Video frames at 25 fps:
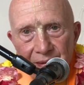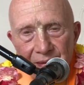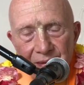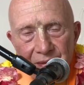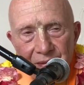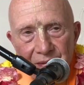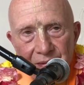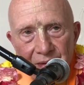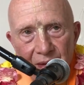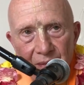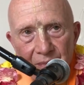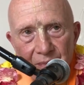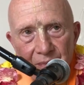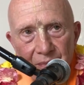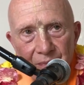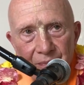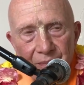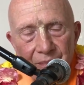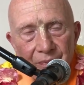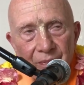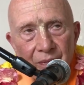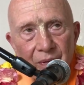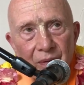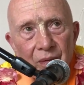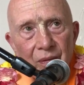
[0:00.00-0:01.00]

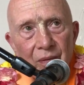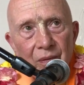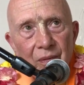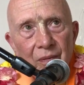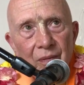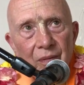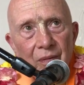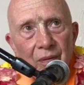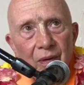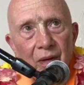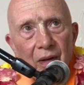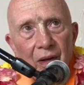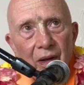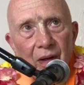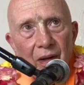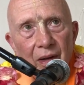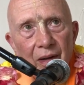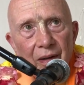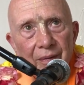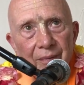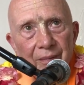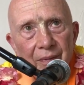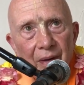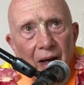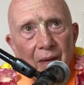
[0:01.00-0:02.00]
some
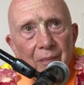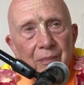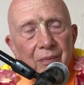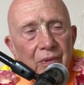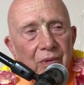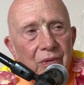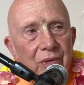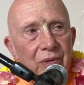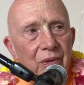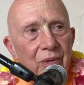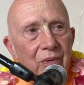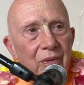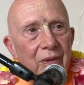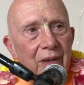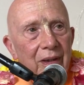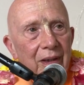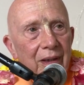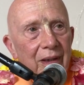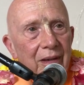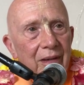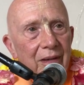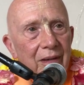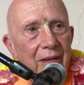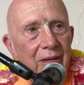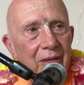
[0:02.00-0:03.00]
uh,
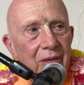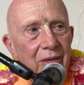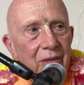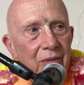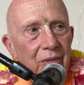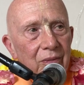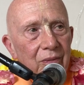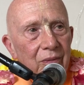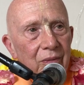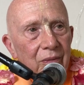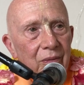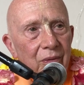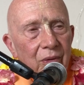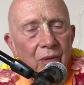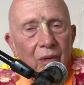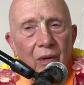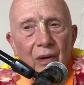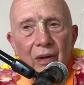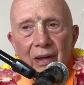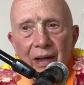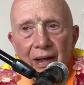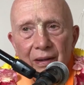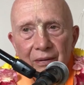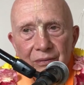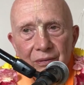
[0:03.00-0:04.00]
opportunity to
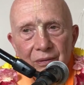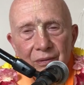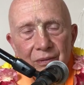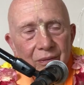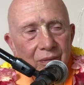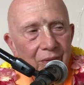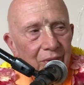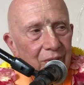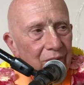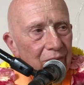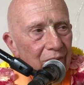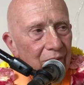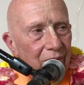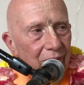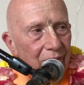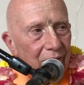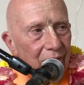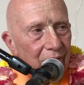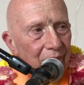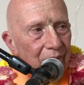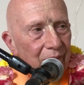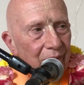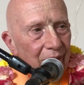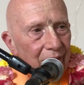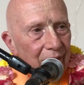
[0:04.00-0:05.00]
call out to Krishna and
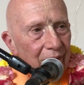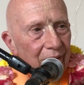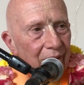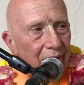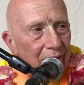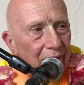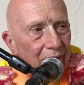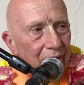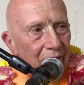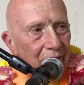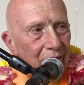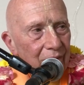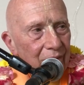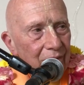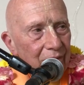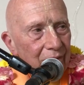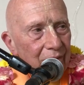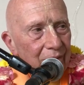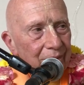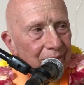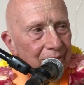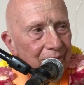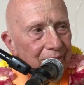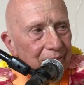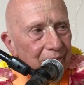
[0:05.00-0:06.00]
depend on Krishna
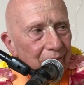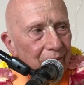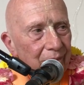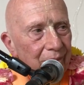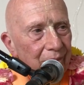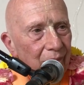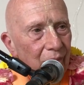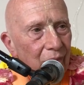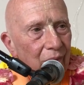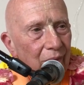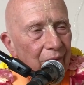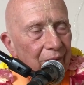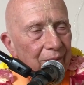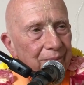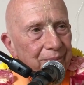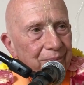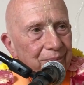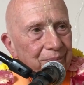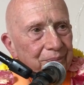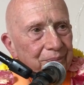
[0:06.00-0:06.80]
more.